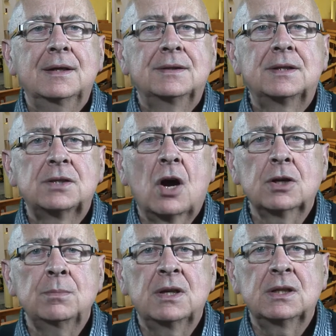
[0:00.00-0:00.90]
The
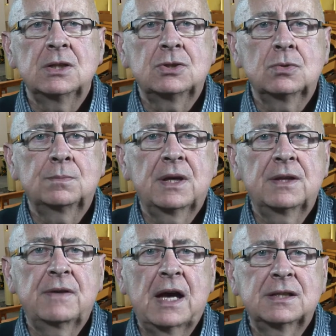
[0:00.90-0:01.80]
document issued by
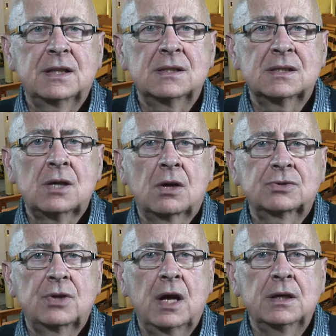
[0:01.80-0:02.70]
the Vatican's
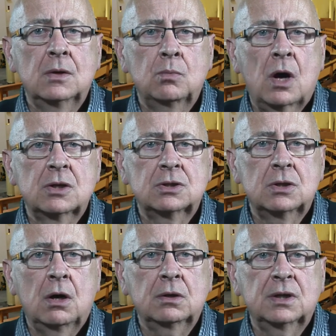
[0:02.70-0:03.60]
doctrinal
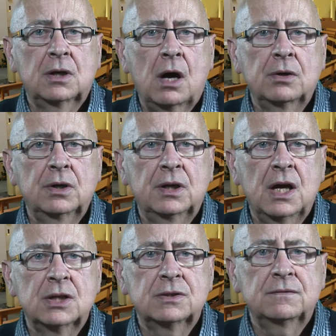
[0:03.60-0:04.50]
watchdog, the
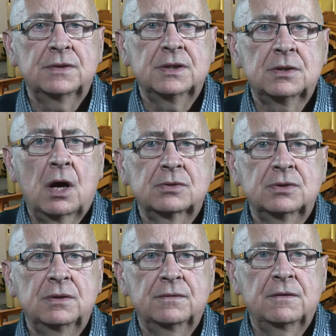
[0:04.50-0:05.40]
Congregation for the
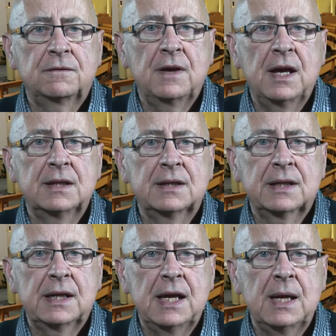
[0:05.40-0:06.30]
Doctrine of the Faith,
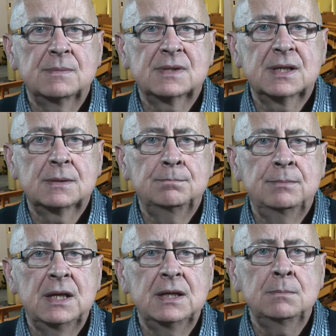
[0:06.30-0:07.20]
claims that
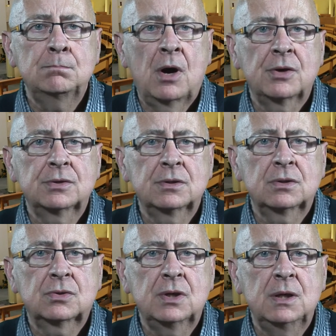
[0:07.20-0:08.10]
many
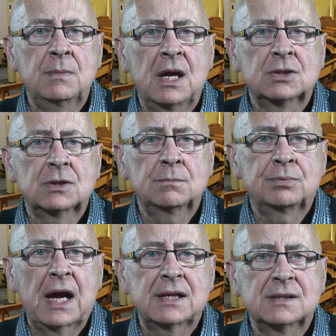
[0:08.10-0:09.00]
modern cremation
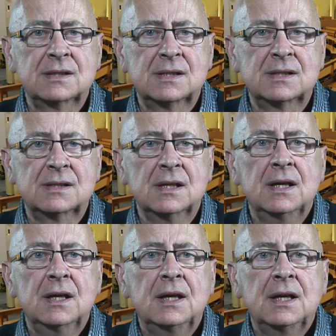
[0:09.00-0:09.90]
practices
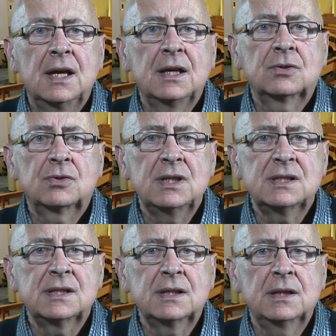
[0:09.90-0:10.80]

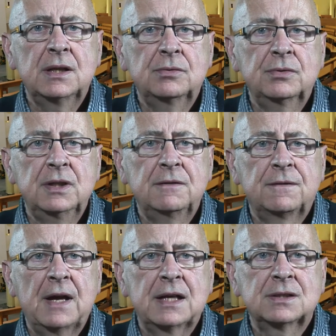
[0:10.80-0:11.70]
increasingly
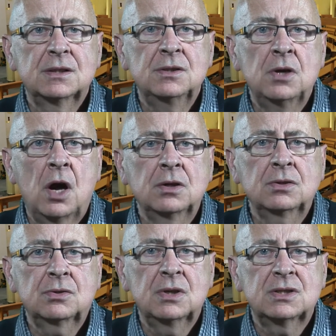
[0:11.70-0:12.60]
reflect
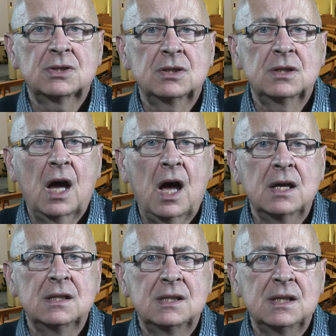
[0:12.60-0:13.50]
non-Christian
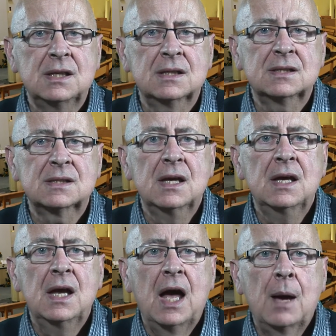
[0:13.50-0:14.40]
ideas
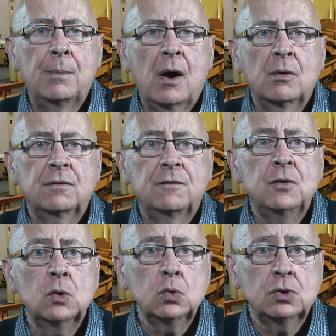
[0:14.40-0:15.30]
about
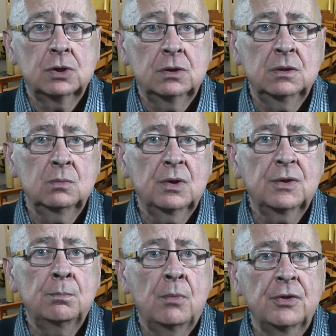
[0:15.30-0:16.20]
fusion
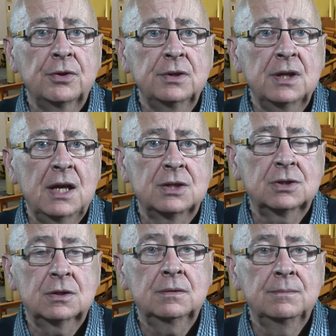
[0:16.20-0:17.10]
with Mother
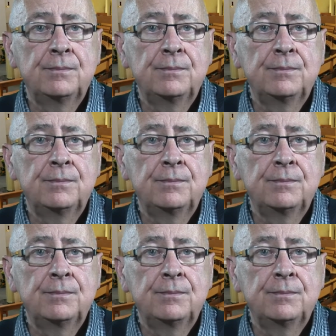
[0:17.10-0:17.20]
Nature.